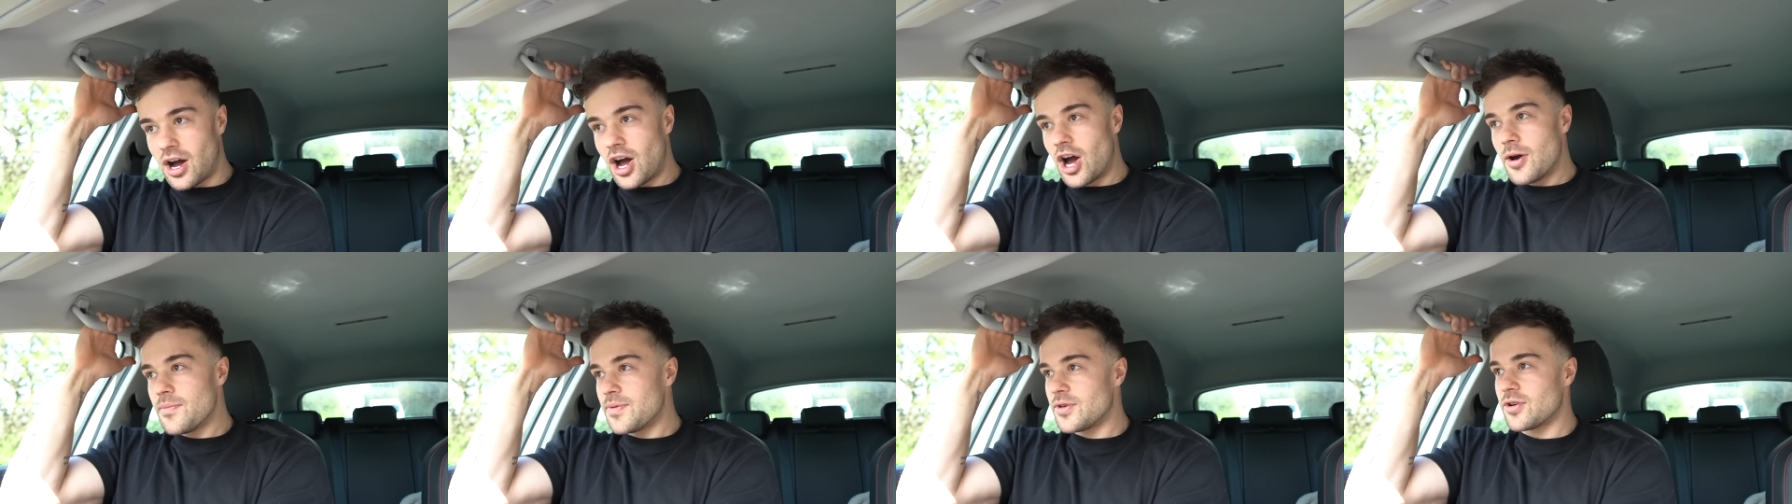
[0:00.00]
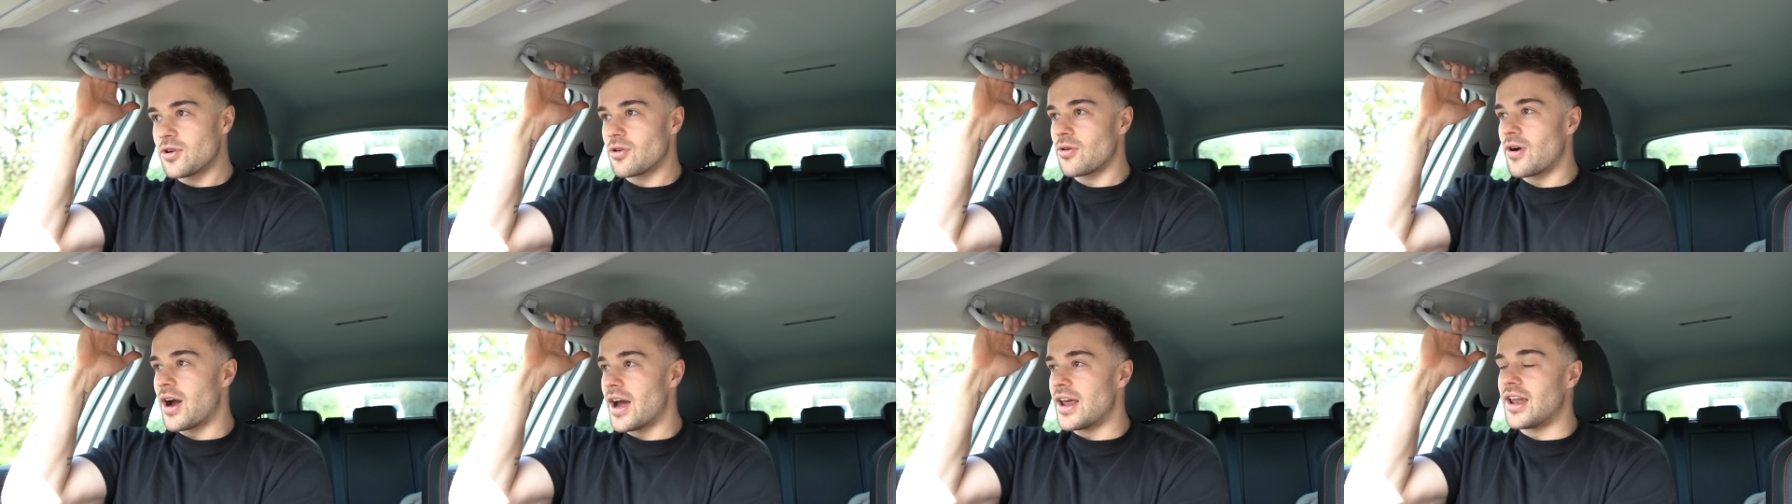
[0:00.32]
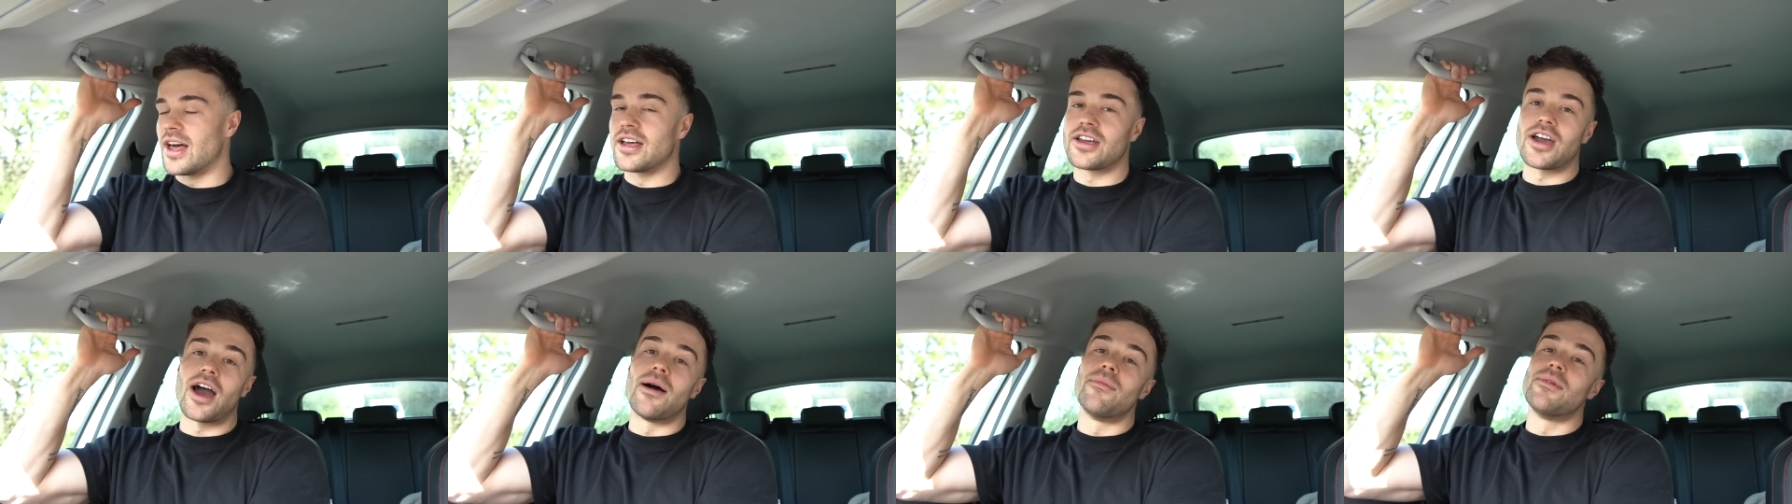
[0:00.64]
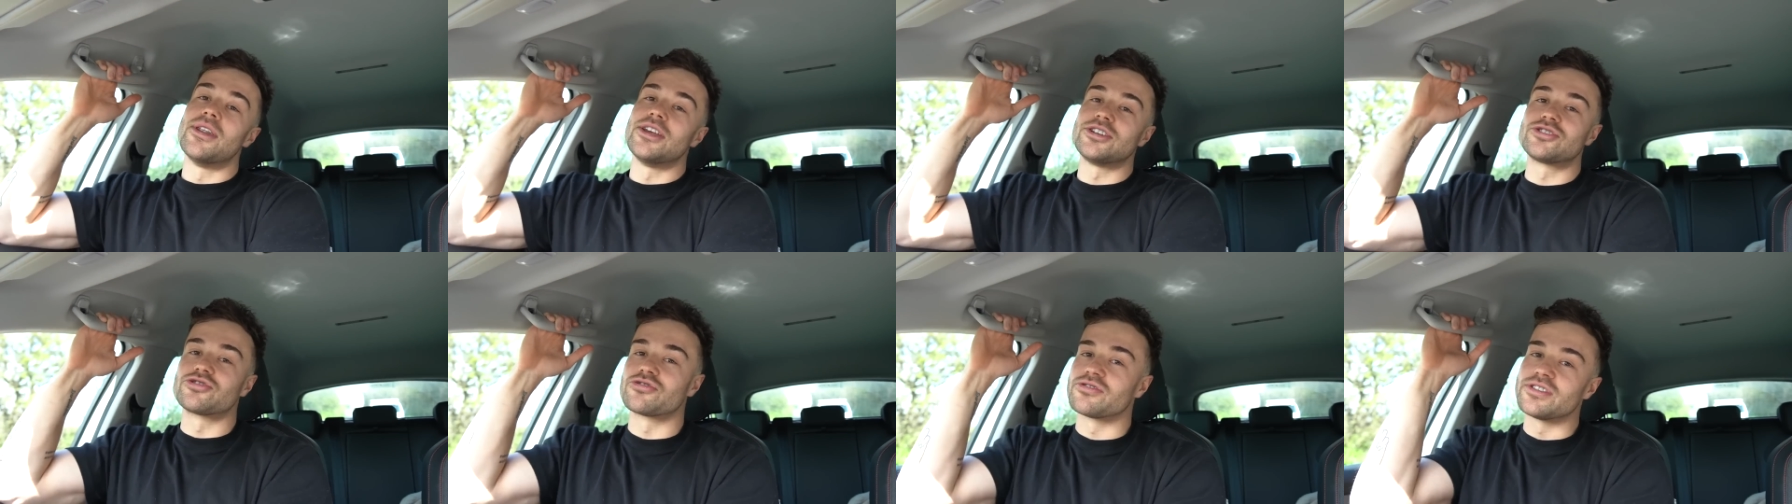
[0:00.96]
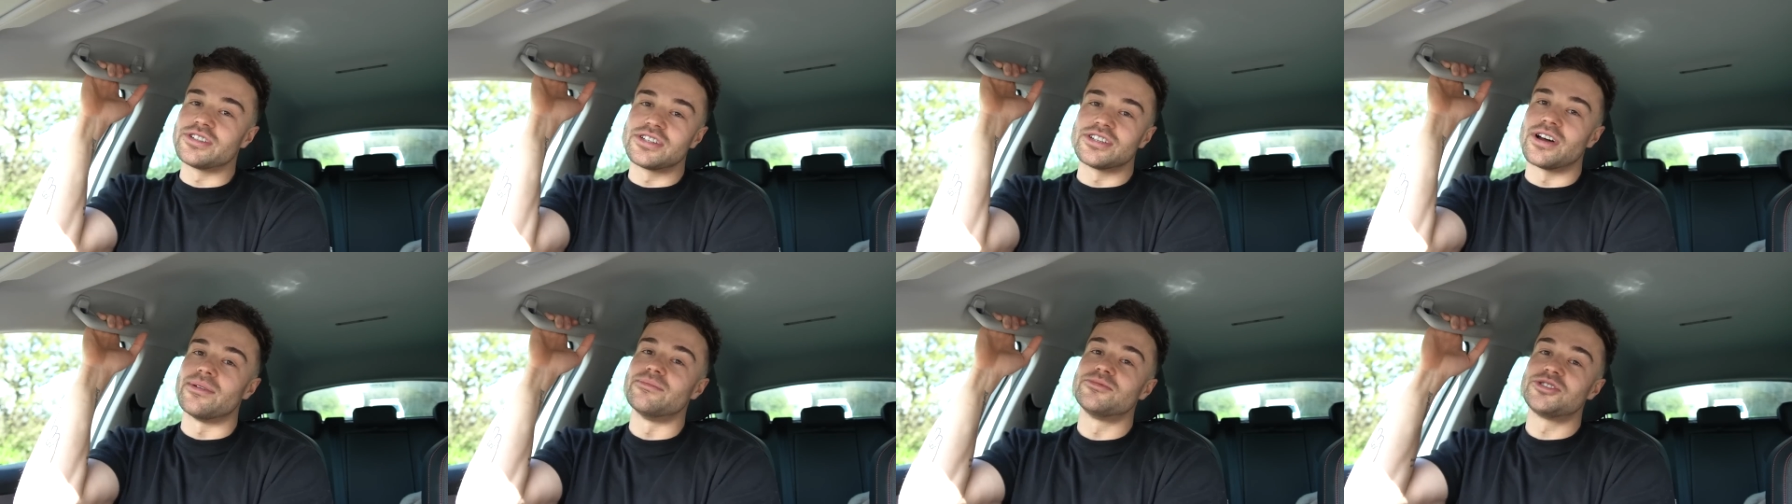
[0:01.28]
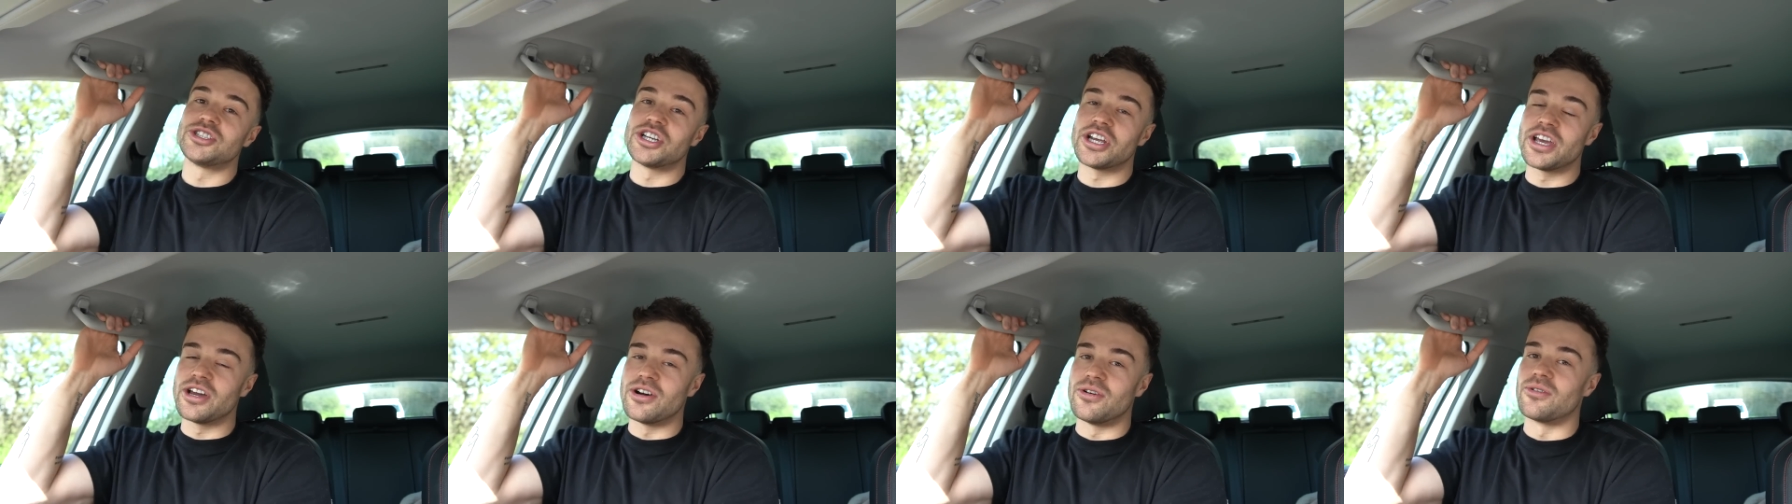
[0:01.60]
I hope you're all right. Like, I'm literally, I'm
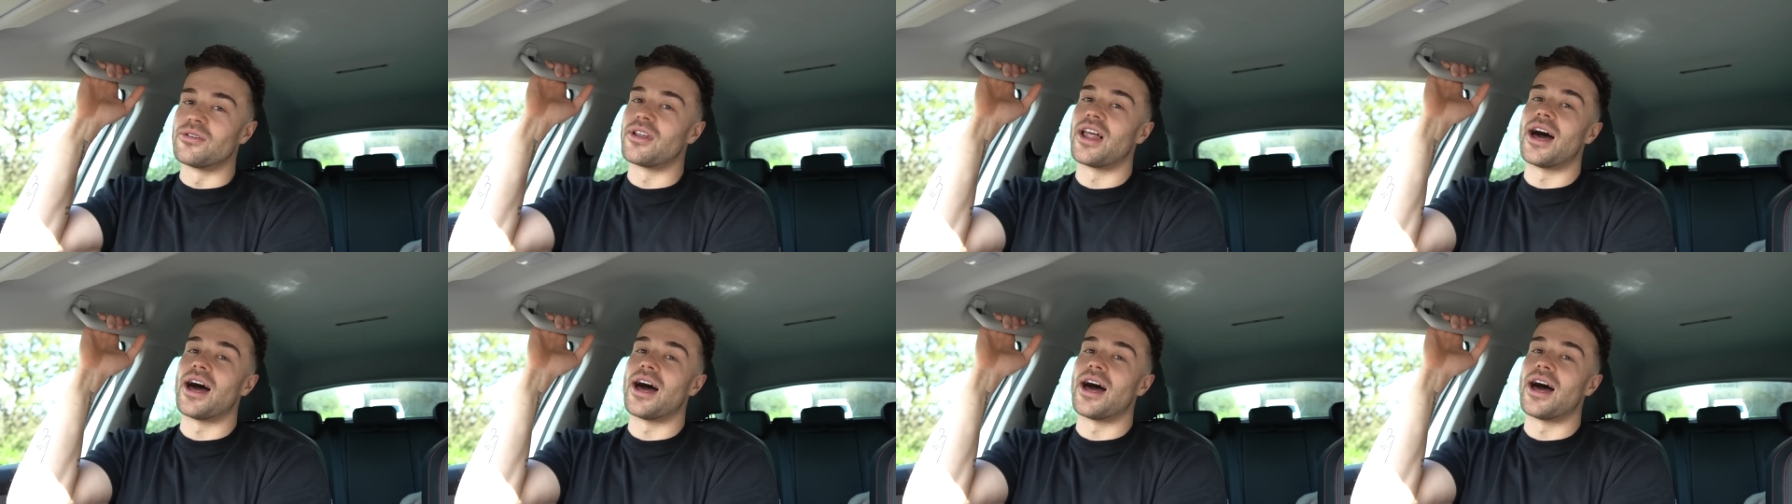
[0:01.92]
chill.